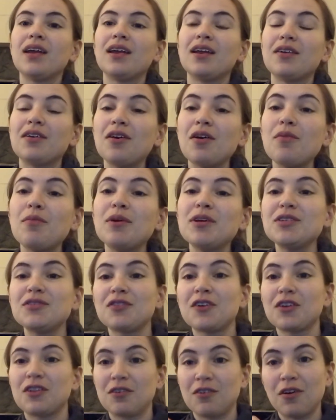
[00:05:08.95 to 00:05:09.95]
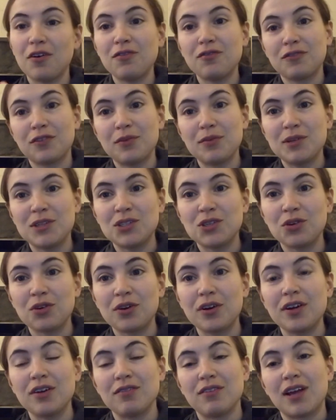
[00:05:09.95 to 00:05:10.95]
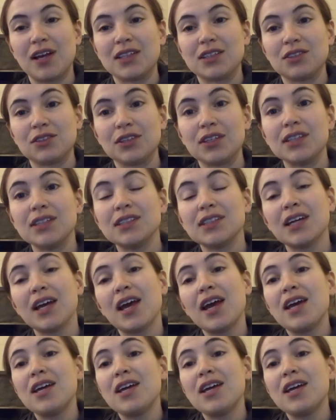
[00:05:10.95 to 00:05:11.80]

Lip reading: Now, not much further on from the story of Lazarus,